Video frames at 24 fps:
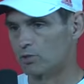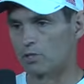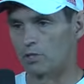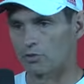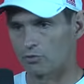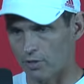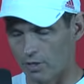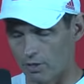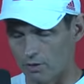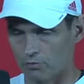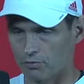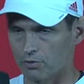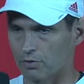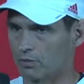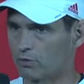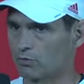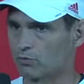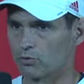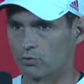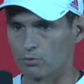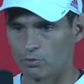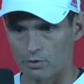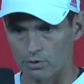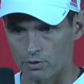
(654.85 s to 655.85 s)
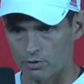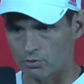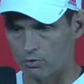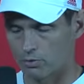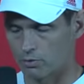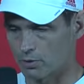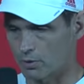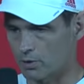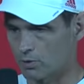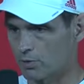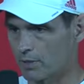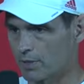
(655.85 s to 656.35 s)
year that's healthy, that's
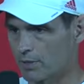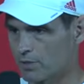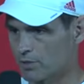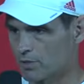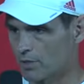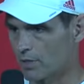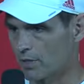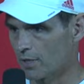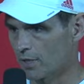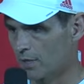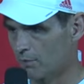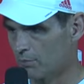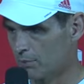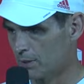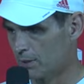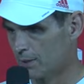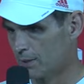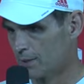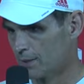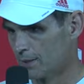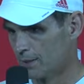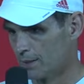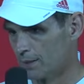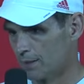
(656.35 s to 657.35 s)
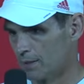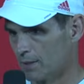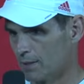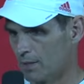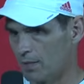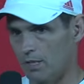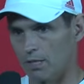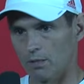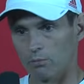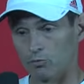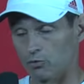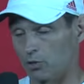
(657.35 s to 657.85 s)
doing a great job.
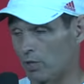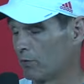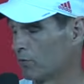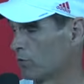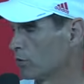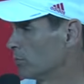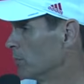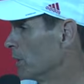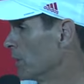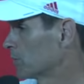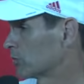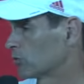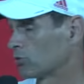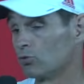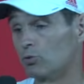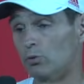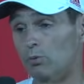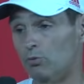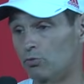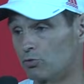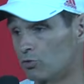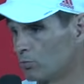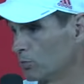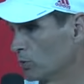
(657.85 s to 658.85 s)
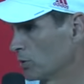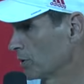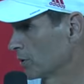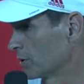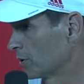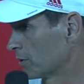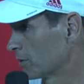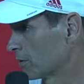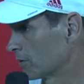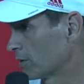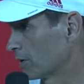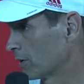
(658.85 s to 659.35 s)
Xavier Betts is doing some really
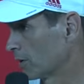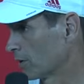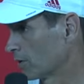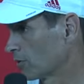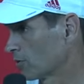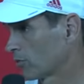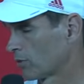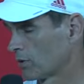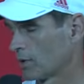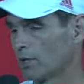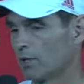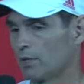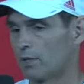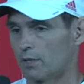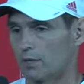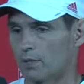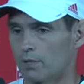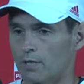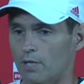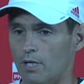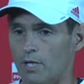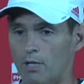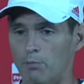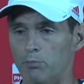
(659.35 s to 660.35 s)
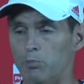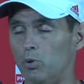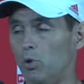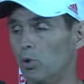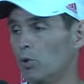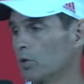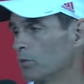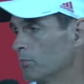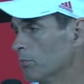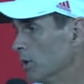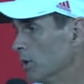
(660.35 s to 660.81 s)
good things. Brody